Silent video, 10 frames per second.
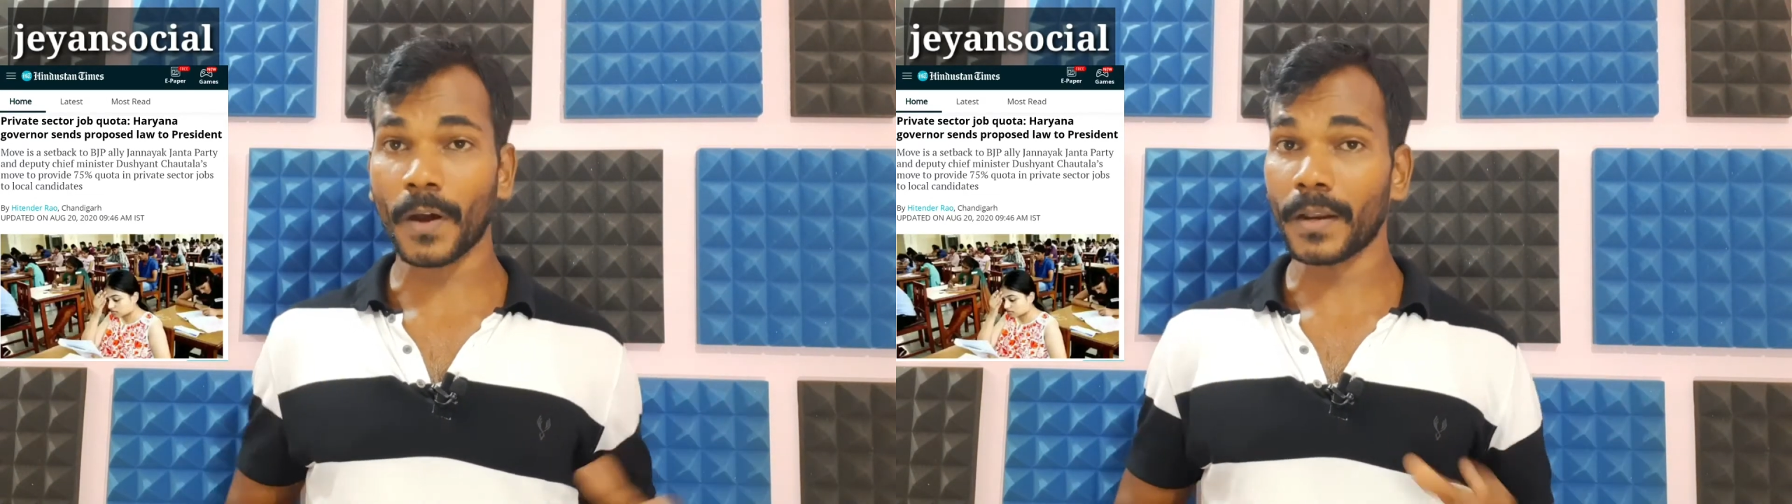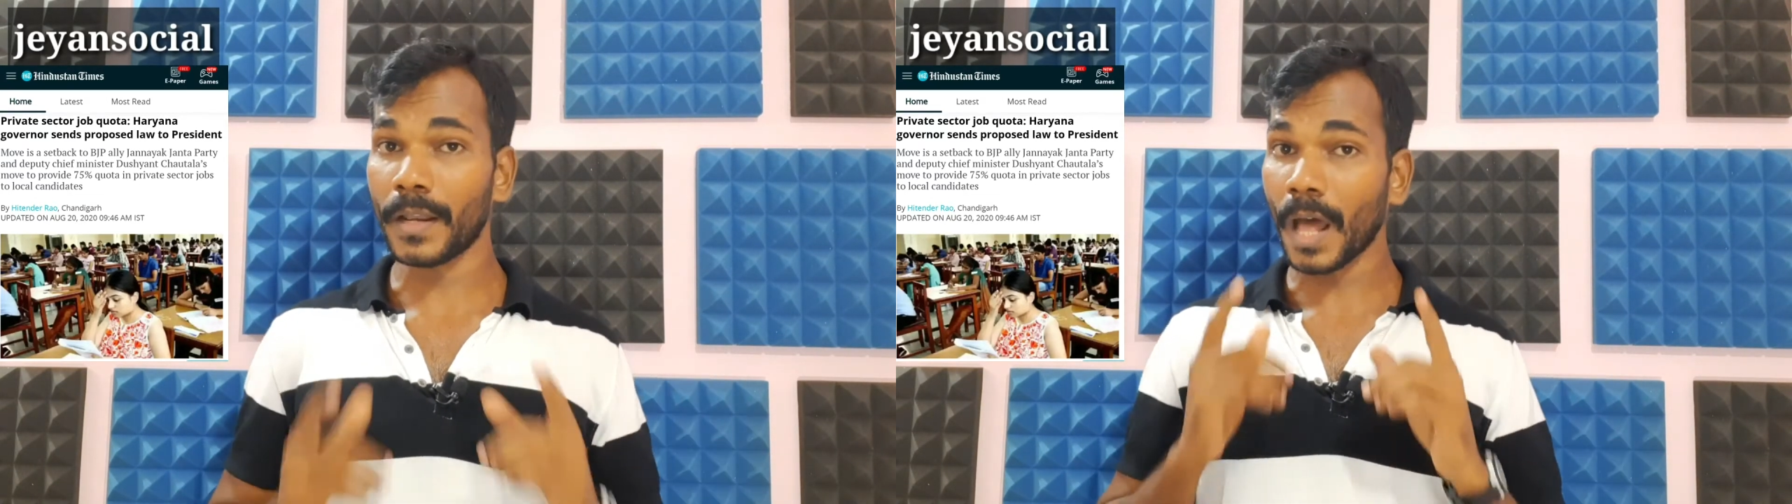
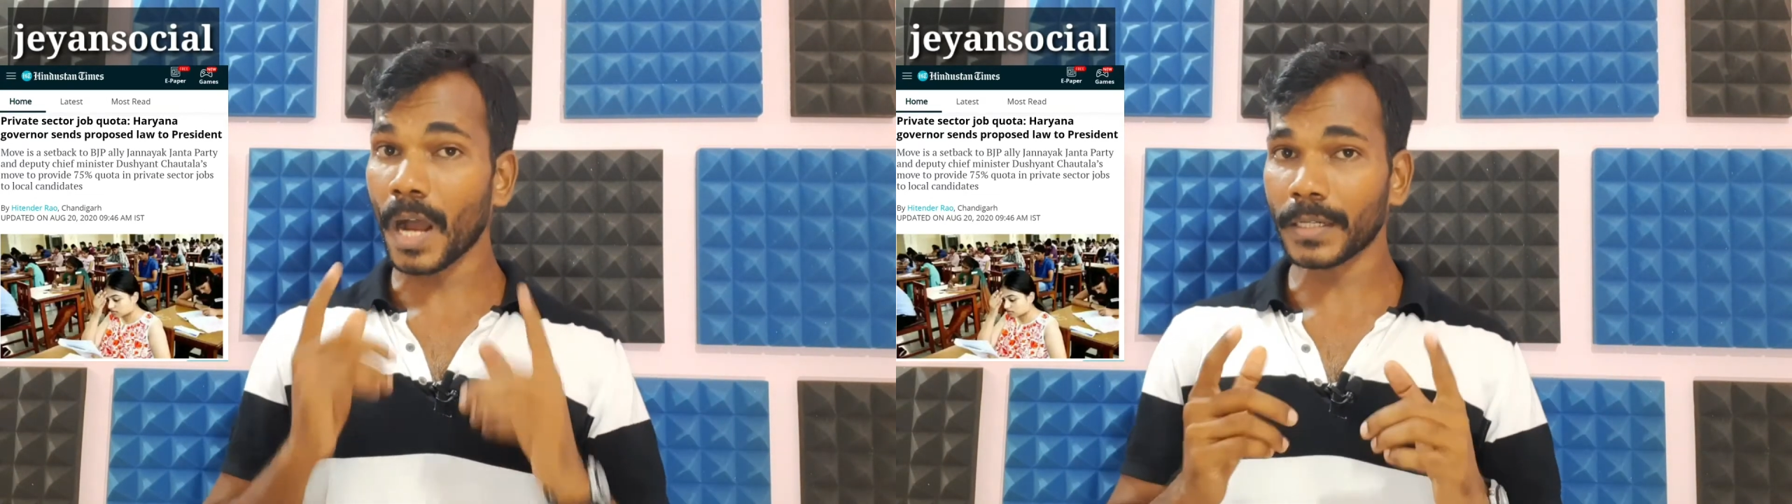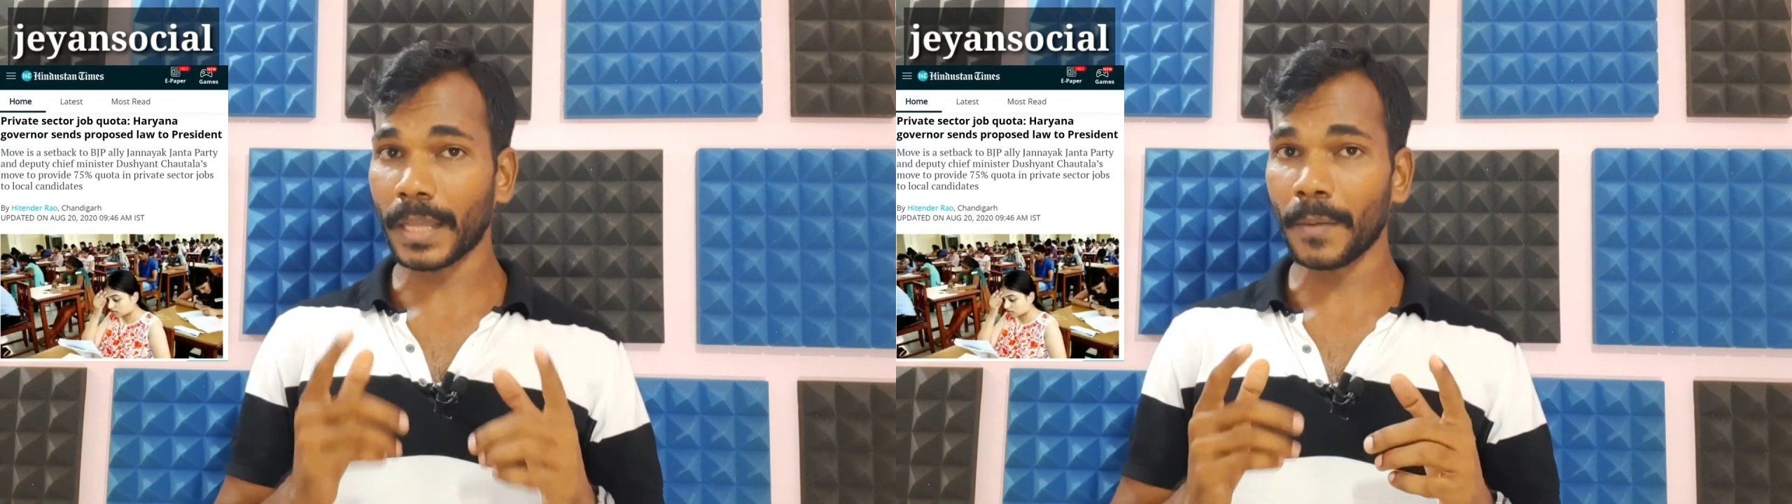for a
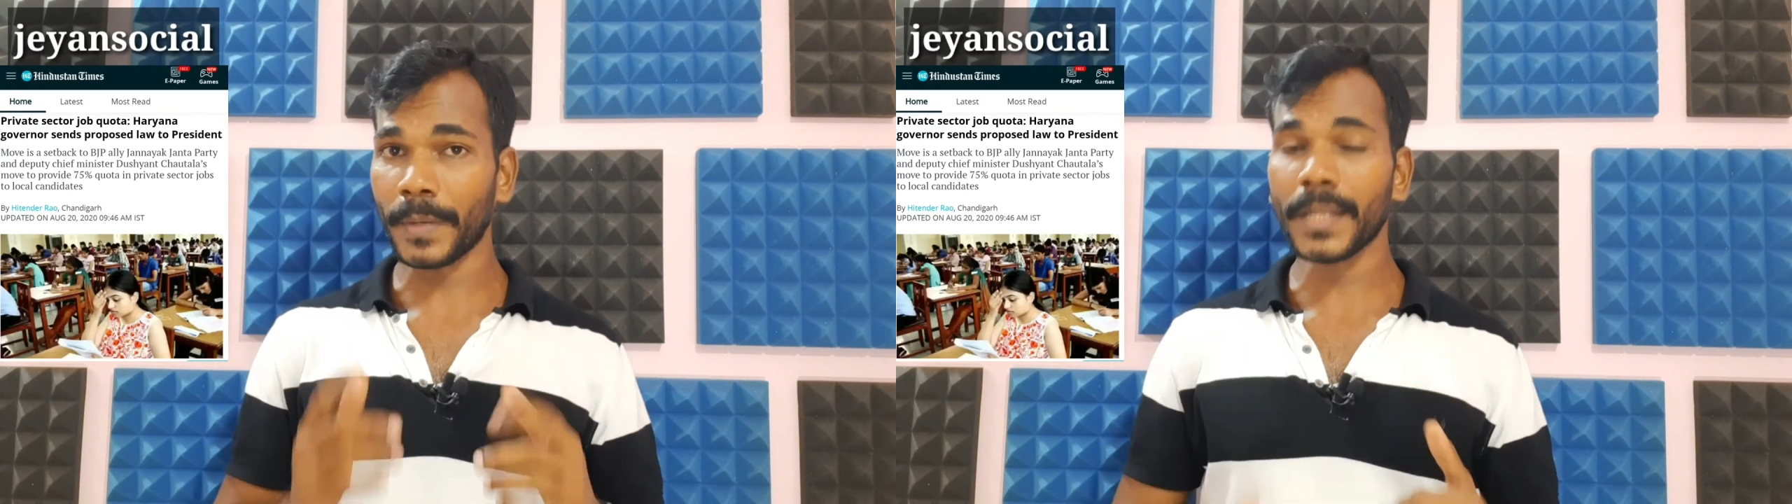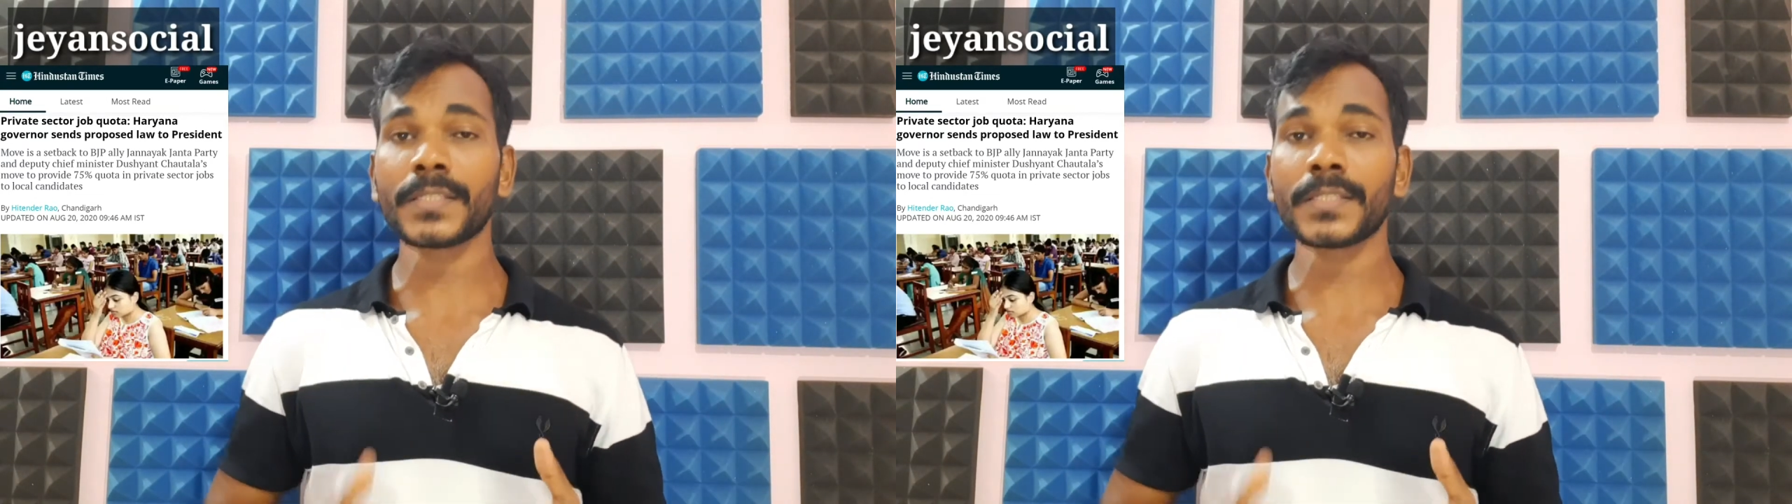long time in